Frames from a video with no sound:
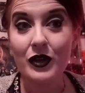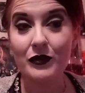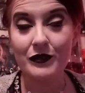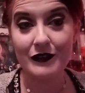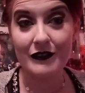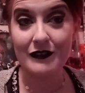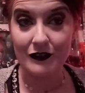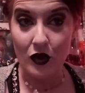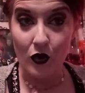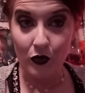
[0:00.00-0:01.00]
who's this
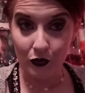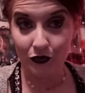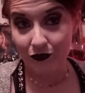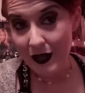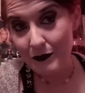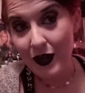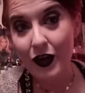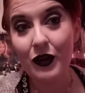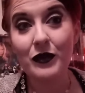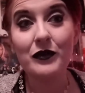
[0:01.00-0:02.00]
old
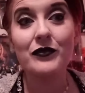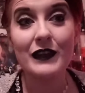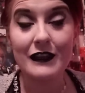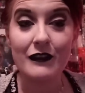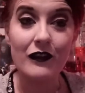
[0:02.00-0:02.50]
vampire who feeds